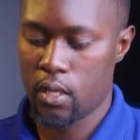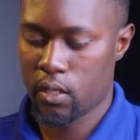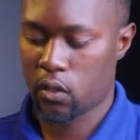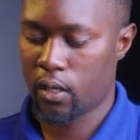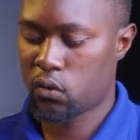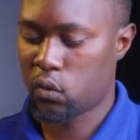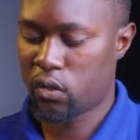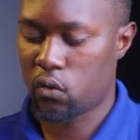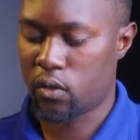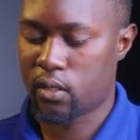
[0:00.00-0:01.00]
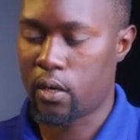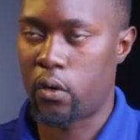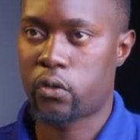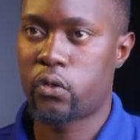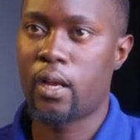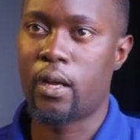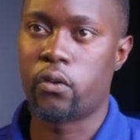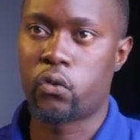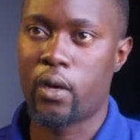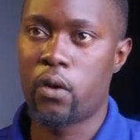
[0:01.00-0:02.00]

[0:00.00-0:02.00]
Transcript: So let's switch to this directory and try